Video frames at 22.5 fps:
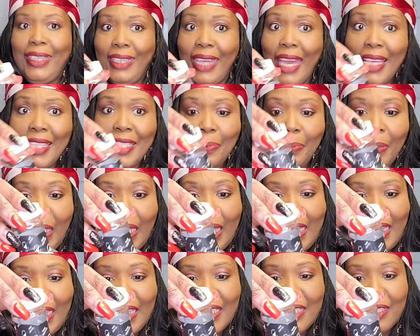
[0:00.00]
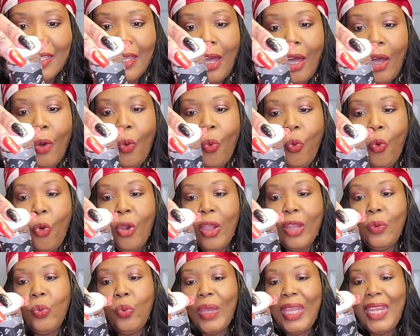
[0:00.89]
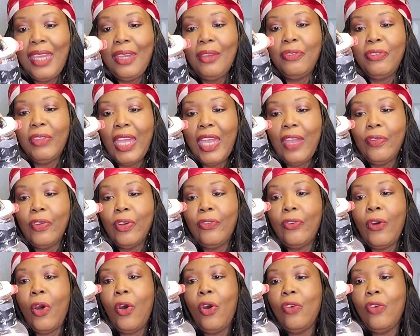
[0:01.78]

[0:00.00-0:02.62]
Yes, please. Award-winning flavor for